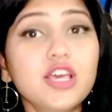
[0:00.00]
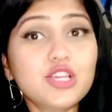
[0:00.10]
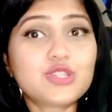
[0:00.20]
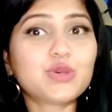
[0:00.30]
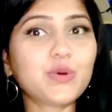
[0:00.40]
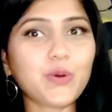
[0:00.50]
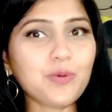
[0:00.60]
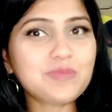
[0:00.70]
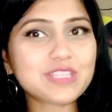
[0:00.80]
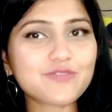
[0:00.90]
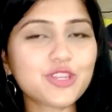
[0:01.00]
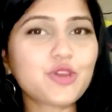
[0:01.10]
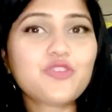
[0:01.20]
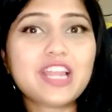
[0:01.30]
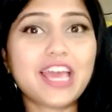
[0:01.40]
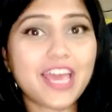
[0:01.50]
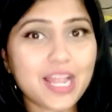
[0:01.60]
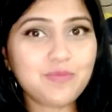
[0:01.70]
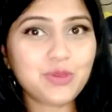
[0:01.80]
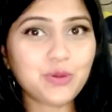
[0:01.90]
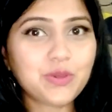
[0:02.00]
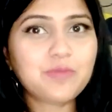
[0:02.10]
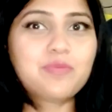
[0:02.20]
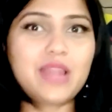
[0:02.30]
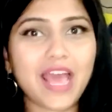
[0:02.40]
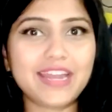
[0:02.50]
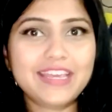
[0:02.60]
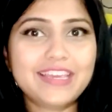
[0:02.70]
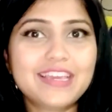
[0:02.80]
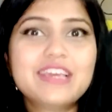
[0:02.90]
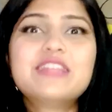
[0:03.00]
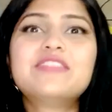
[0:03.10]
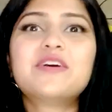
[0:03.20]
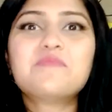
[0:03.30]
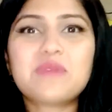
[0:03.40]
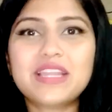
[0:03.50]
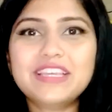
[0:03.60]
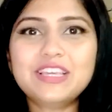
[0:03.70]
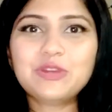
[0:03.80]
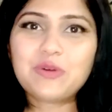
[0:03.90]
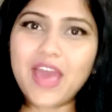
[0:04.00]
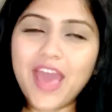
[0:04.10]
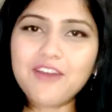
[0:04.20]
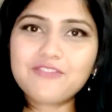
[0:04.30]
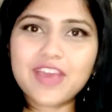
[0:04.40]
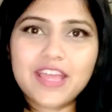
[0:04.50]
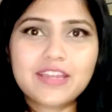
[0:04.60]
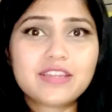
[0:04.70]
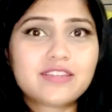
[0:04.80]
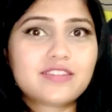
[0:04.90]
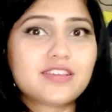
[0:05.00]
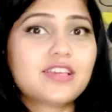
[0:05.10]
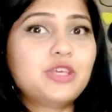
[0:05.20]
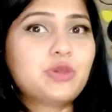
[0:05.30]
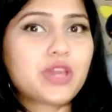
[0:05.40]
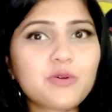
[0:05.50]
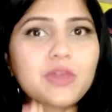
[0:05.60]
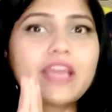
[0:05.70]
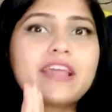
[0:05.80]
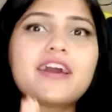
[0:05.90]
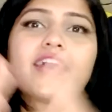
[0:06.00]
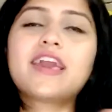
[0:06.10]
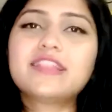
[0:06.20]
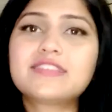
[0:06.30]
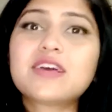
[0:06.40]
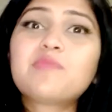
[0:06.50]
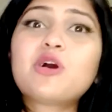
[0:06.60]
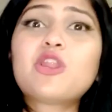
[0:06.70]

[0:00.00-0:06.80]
So hope this video will help you in planning the money you have, and you can get a heads up on